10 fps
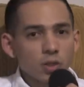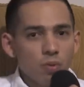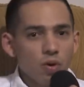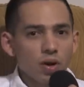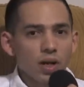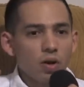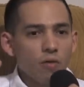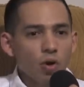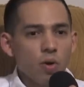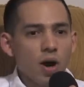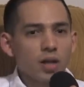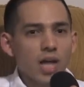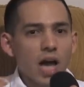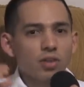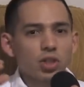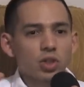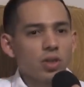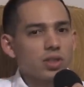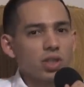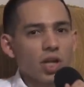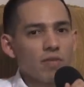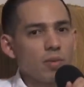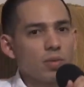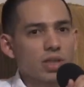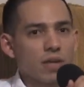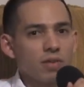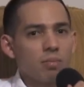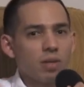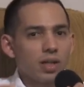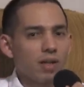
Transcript: supported and required to have insurance, and the government was giving them money.